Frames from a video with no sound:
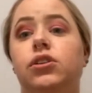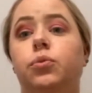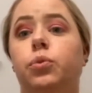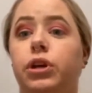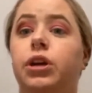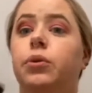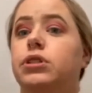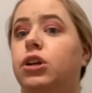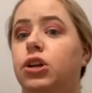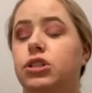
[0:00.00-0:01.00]
when it was
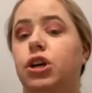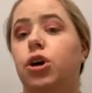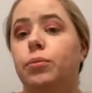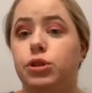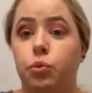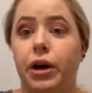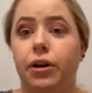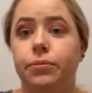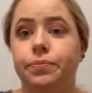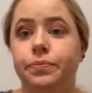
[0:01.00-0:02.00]
a nursing home as
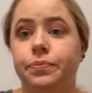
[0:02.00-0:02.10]
well.